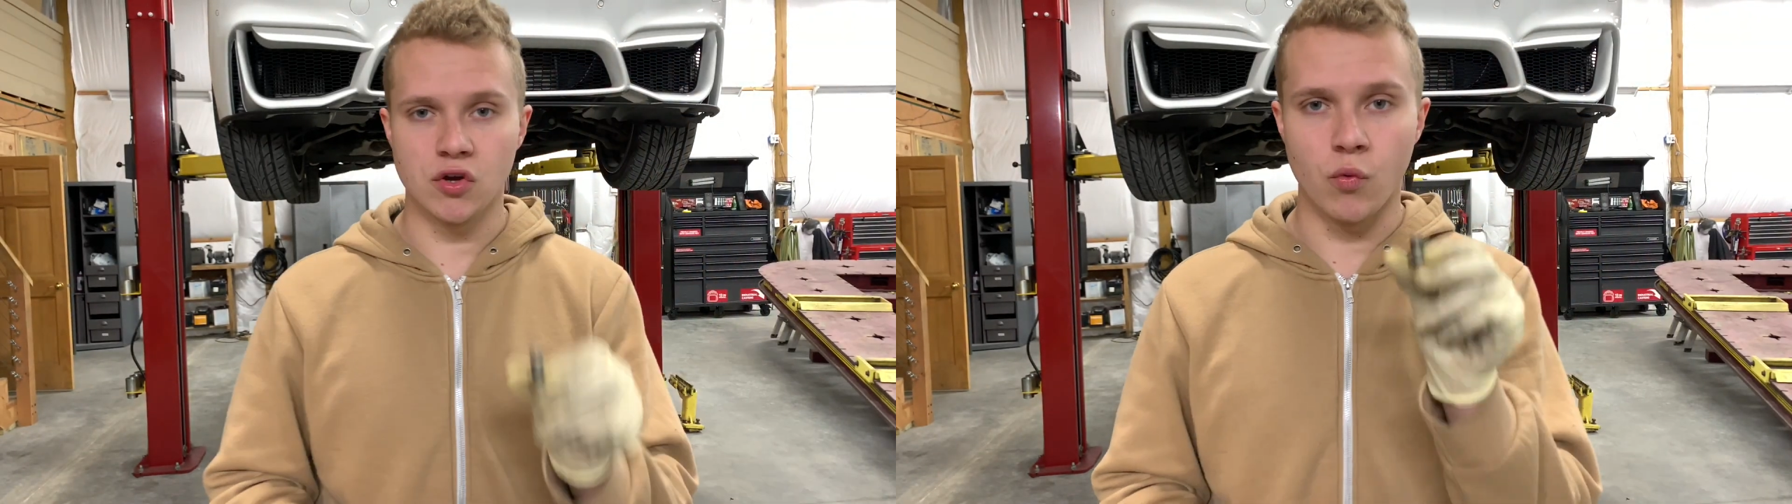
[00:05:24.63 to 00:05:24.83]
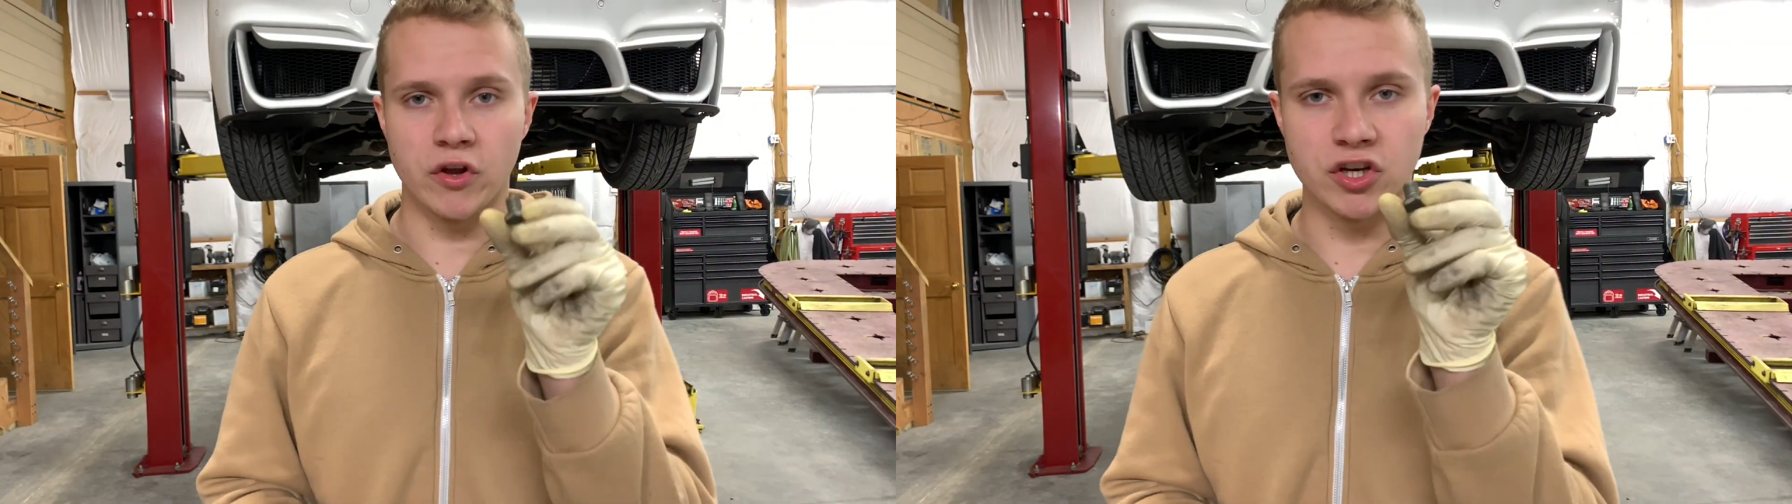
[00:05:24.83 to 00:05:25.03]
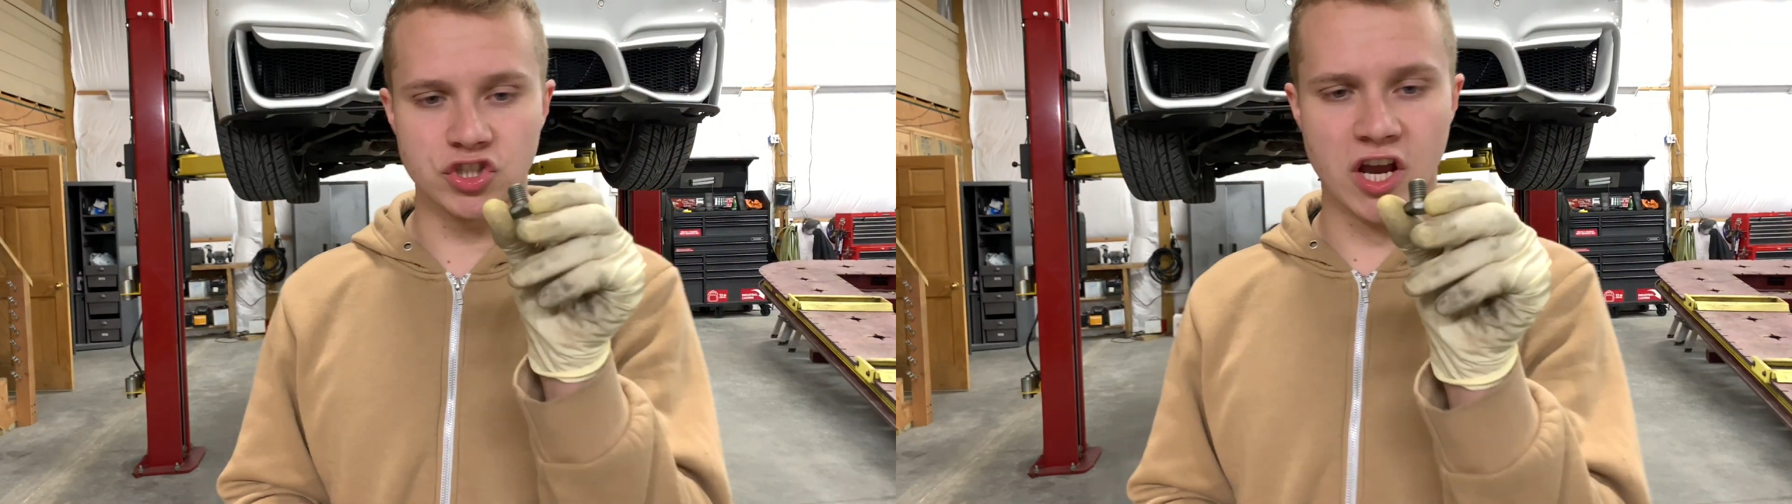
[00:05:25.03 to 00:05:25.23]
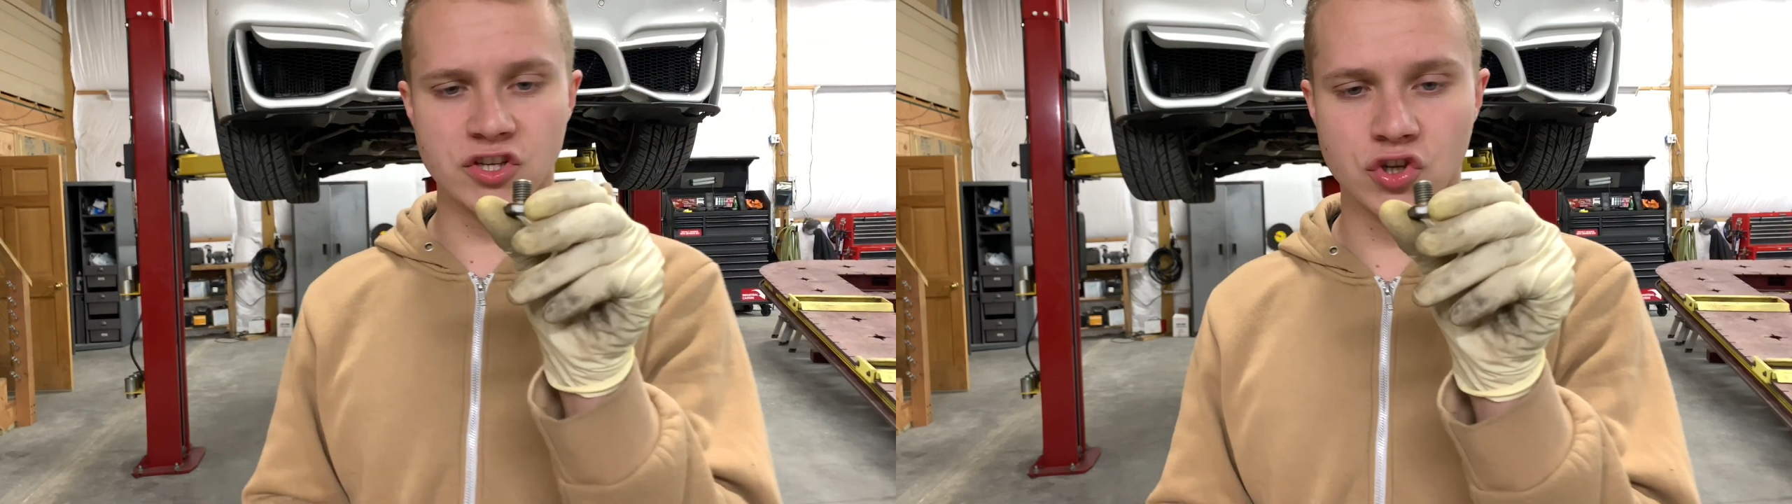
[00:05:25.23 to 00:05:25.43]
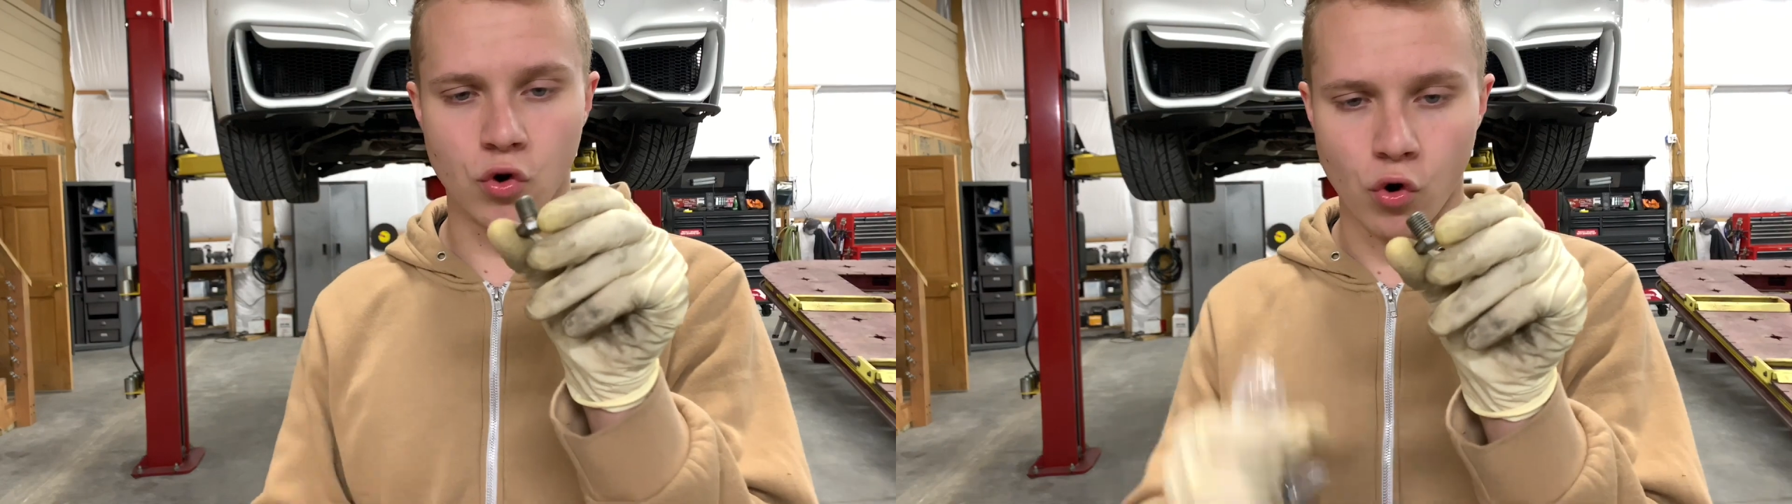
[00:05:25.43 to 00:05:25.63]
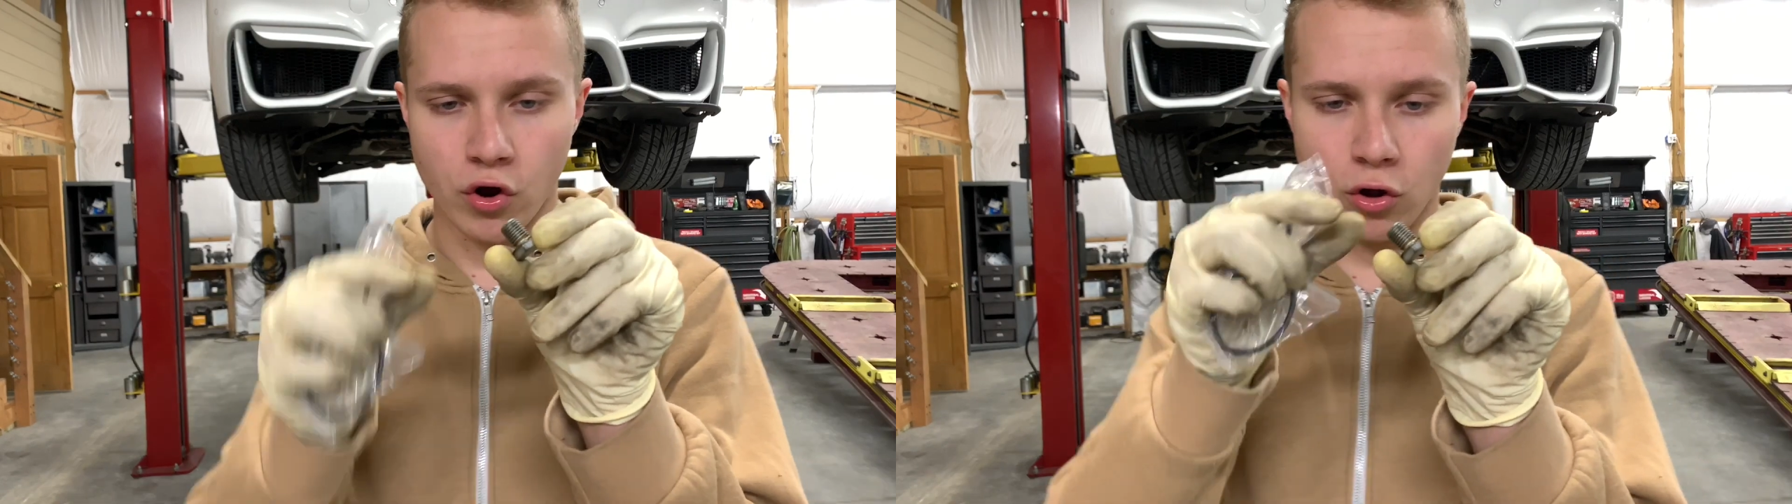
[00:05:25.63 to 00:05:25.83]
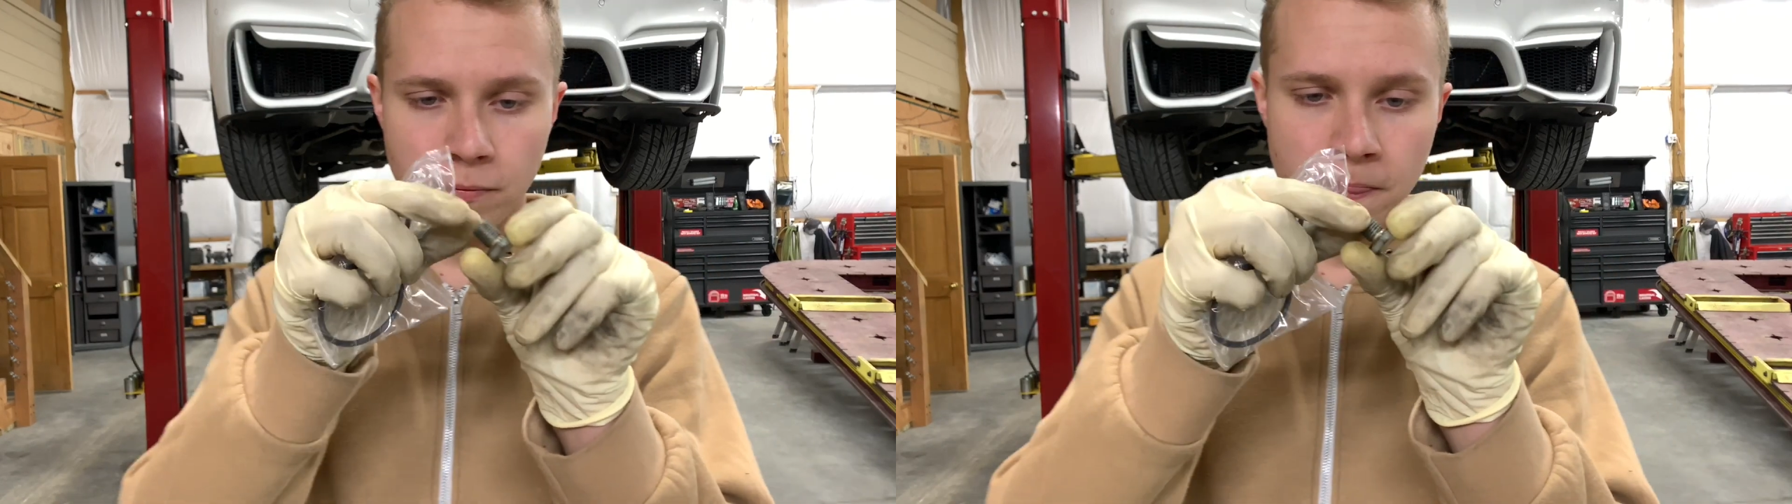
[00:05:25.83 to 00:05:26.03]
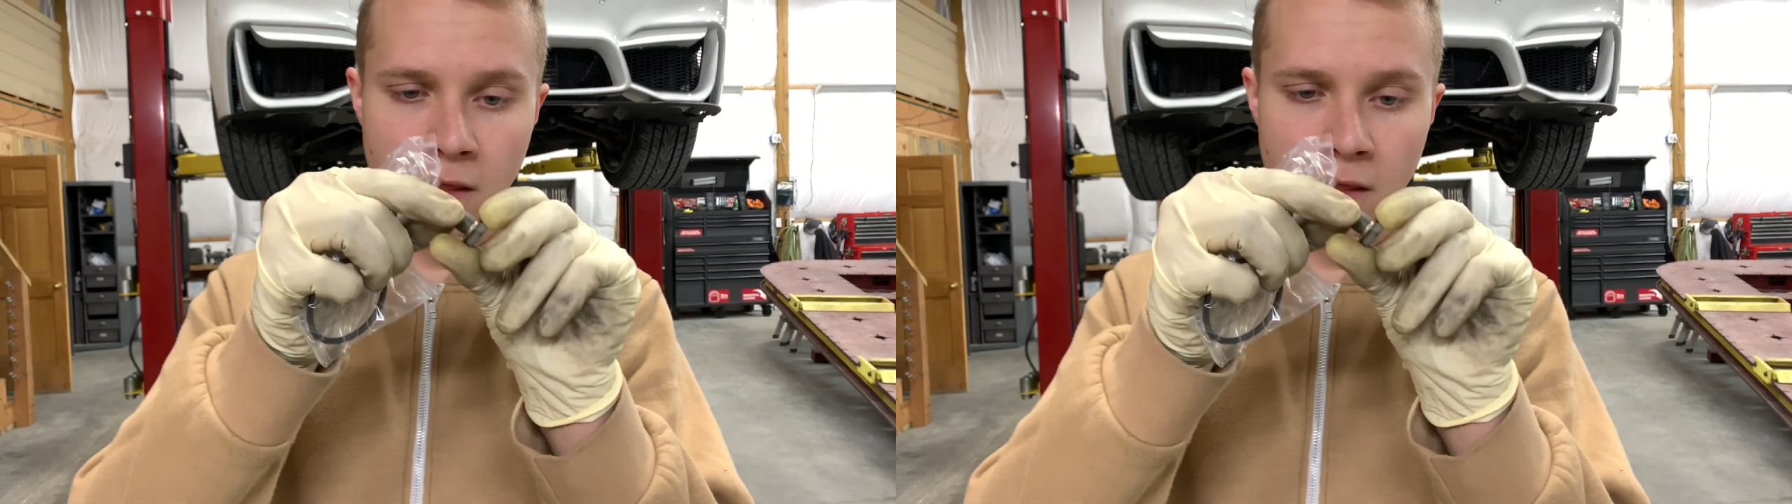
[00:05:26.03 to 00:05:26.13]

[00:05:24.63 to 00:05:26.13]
you, when you're changing oil,